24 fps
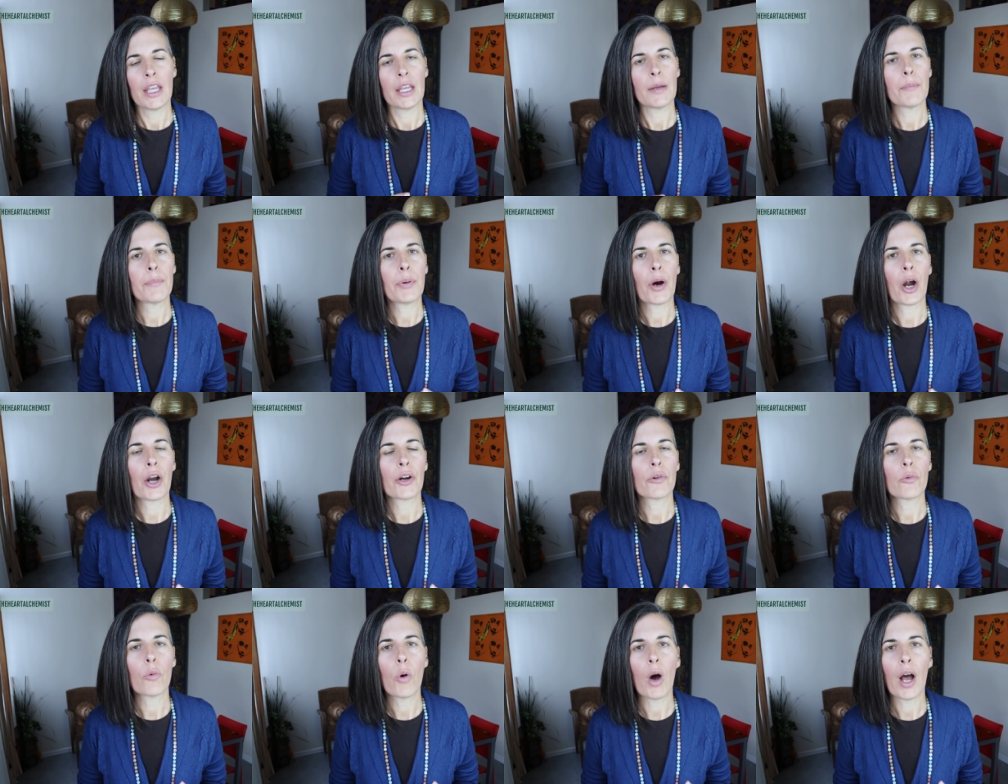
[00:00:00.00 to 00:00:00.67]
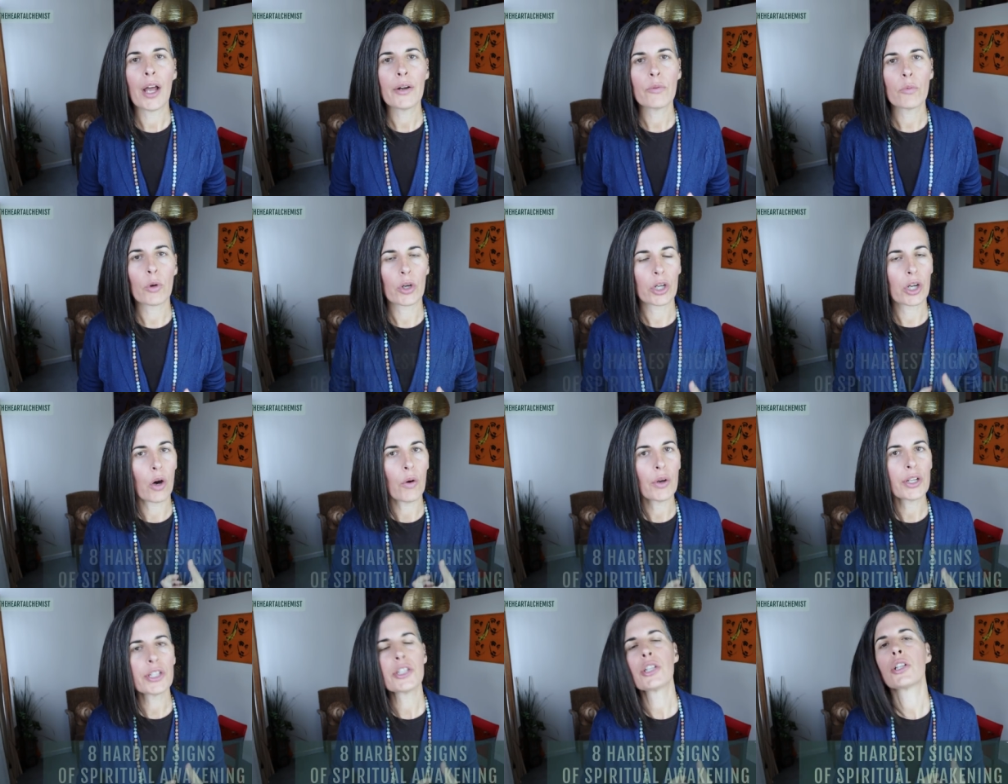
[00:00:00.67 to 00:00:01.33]
In part one, we're
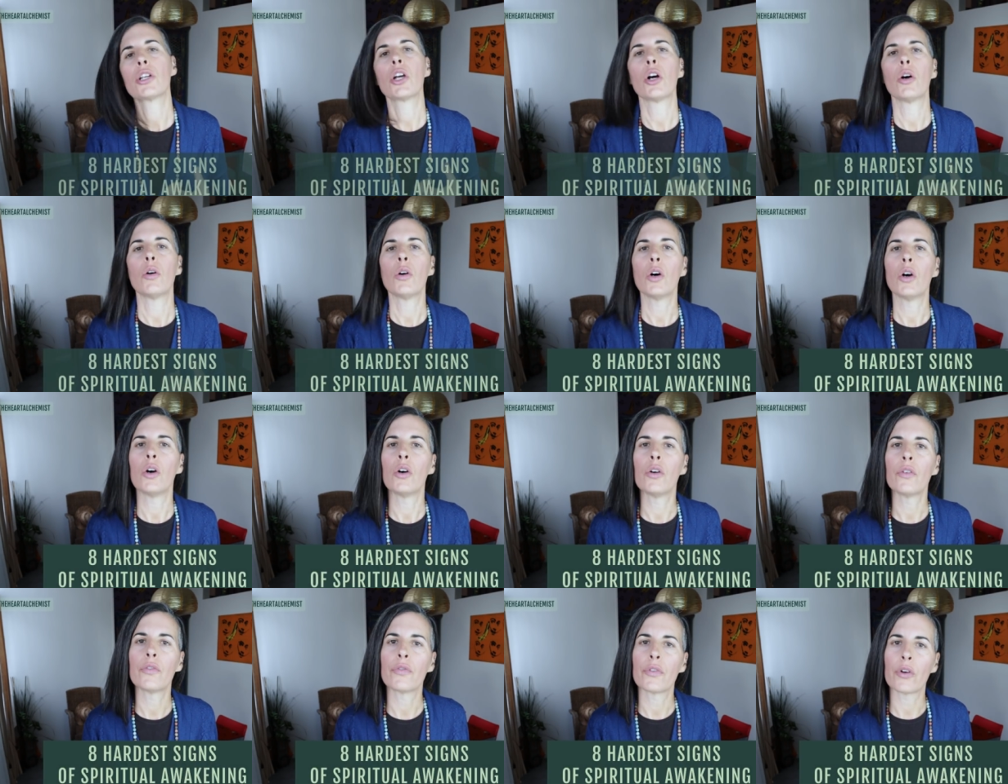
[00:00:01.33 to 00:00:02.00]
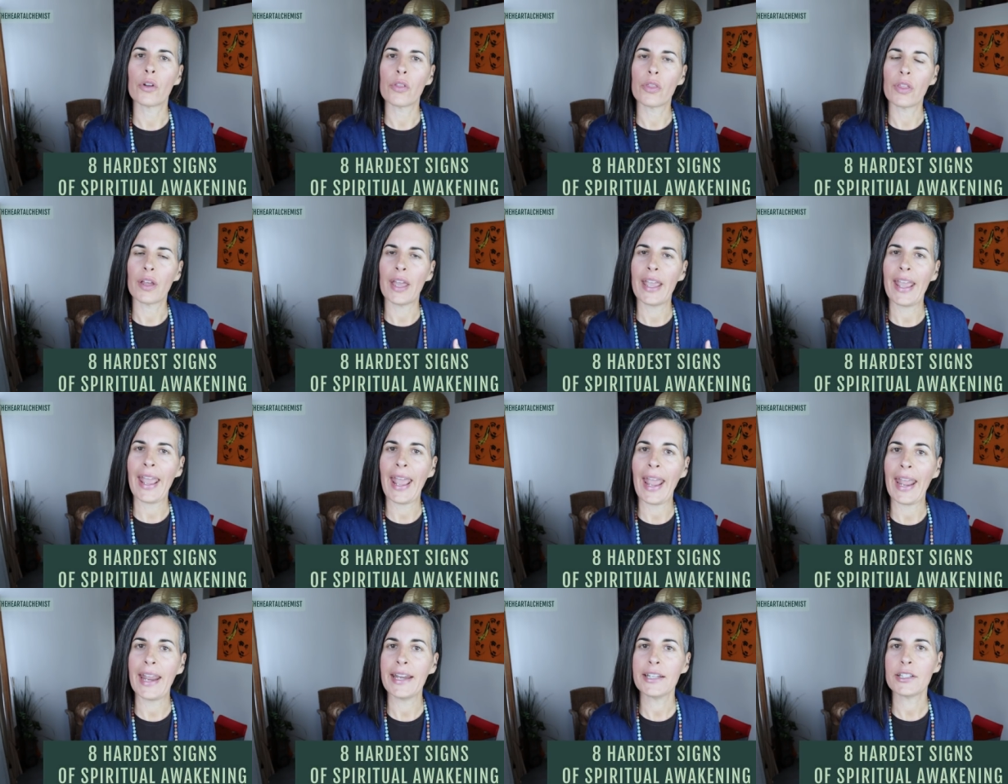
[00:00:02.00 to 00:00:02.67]
going to go over
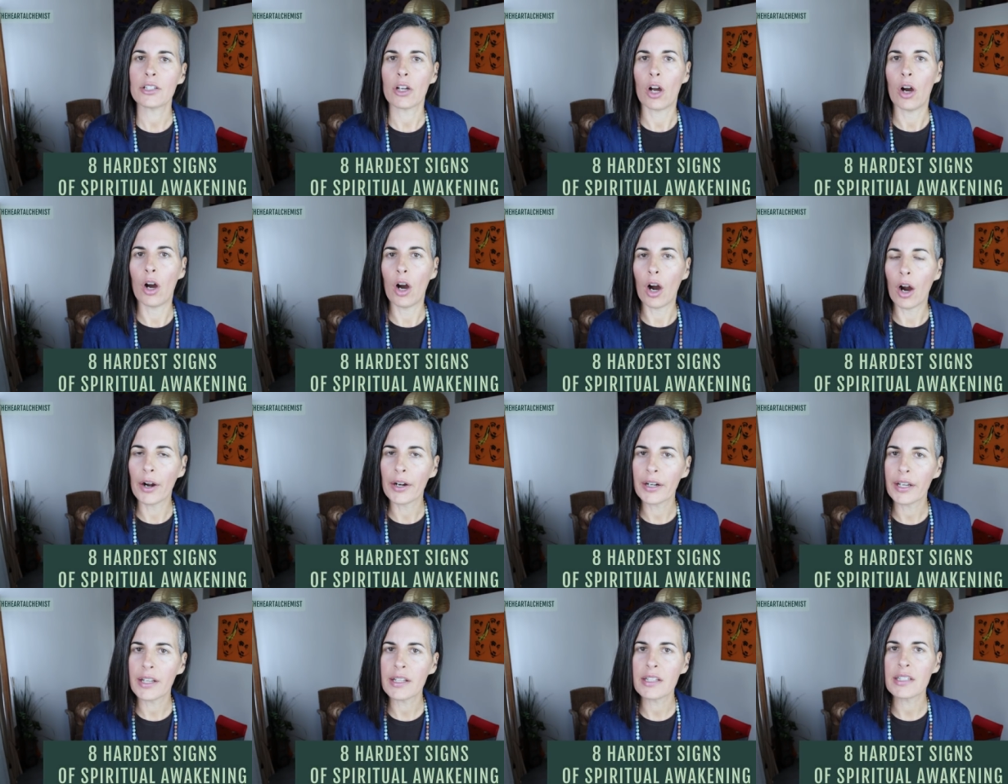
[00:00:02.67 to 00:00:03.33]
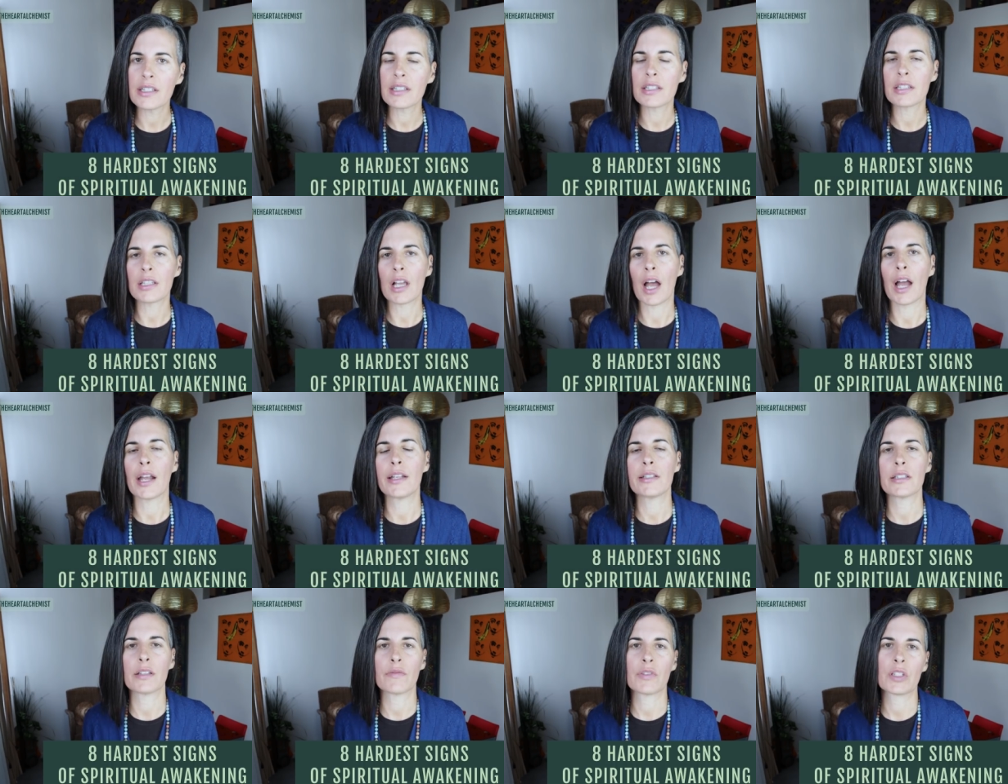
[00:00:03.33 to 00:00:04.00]
the eight hardest
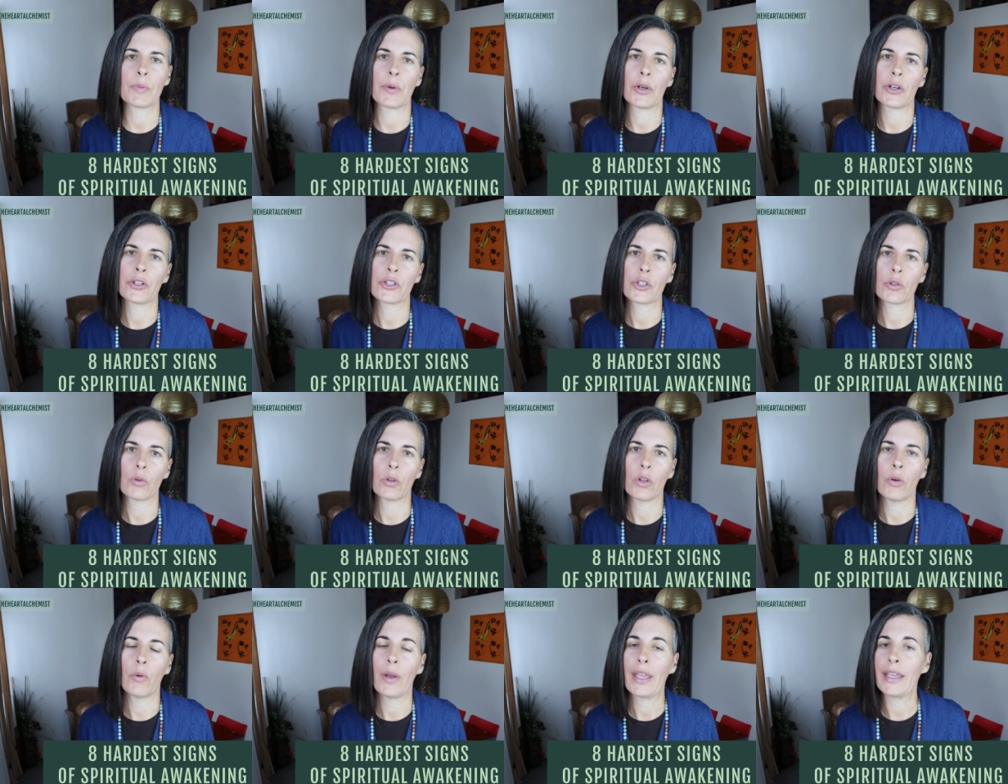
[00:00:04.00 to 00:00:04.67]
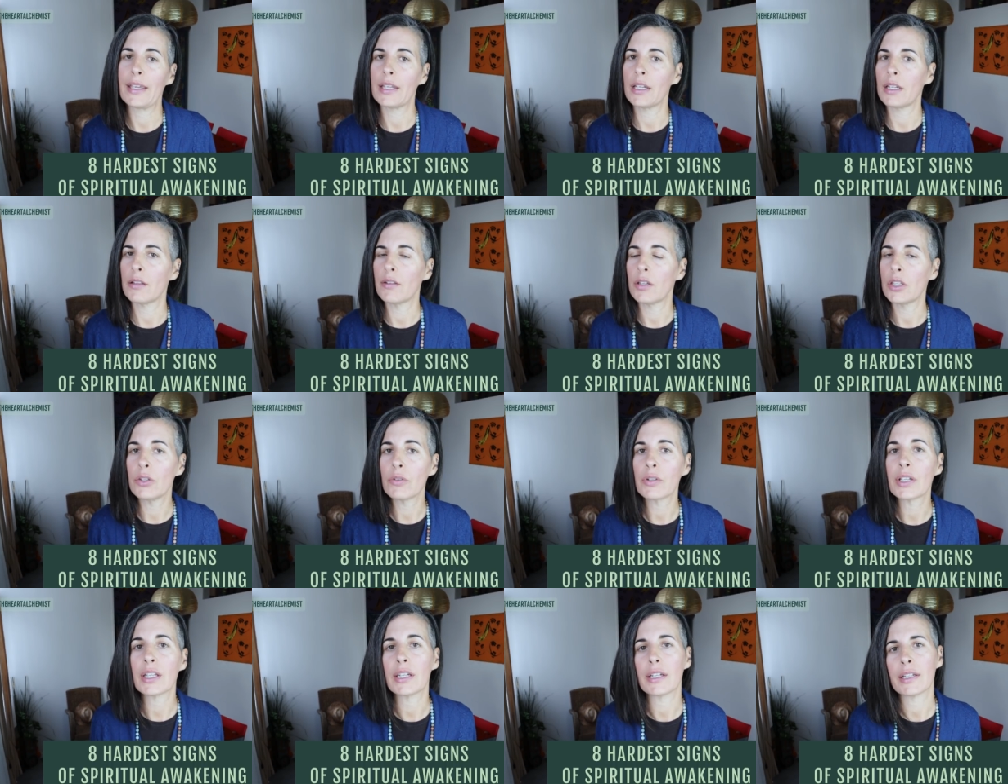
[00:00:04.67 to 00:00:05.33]
signs of spiritual awakening that
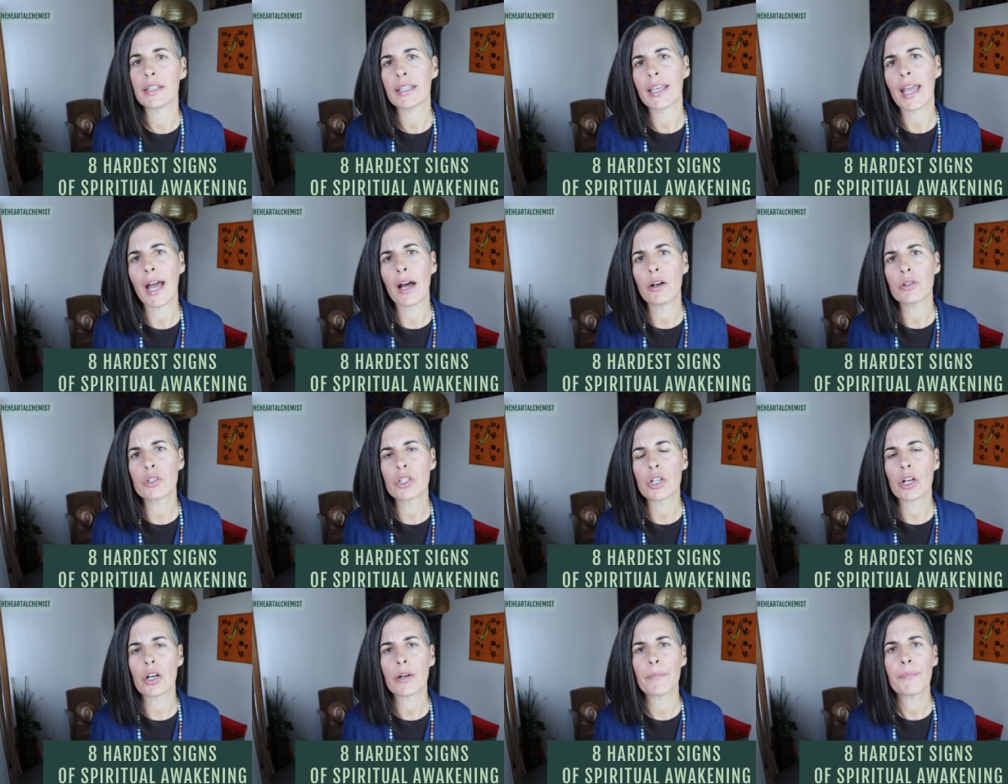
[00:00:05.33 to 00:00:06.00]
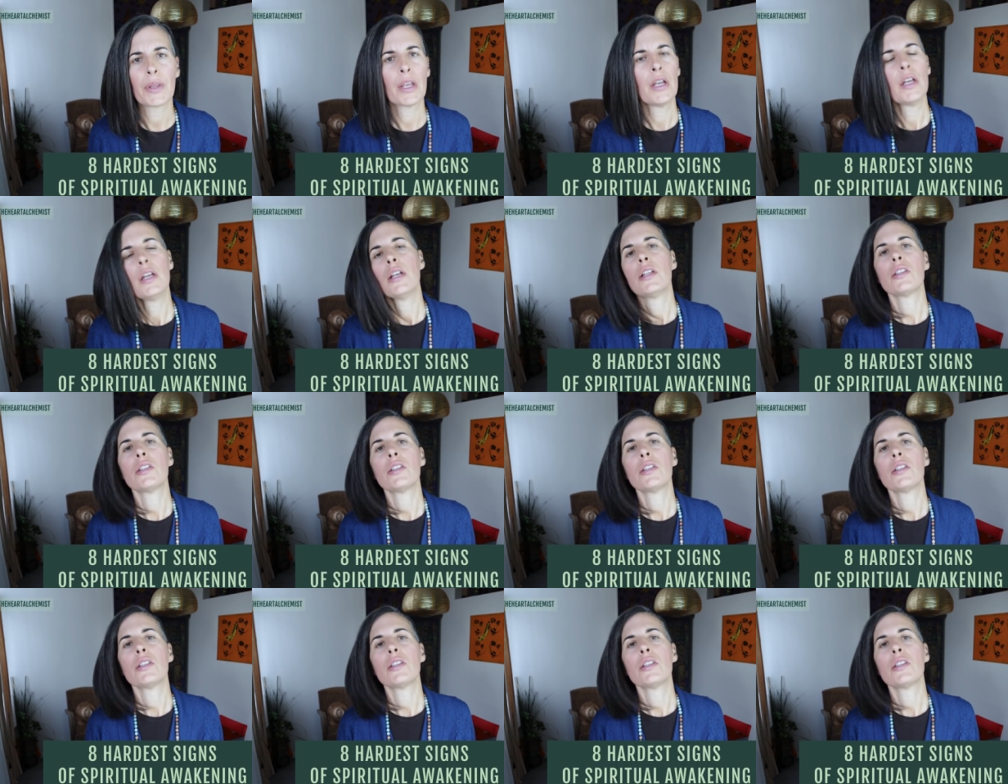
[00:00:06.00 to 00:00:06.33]
you can encounter,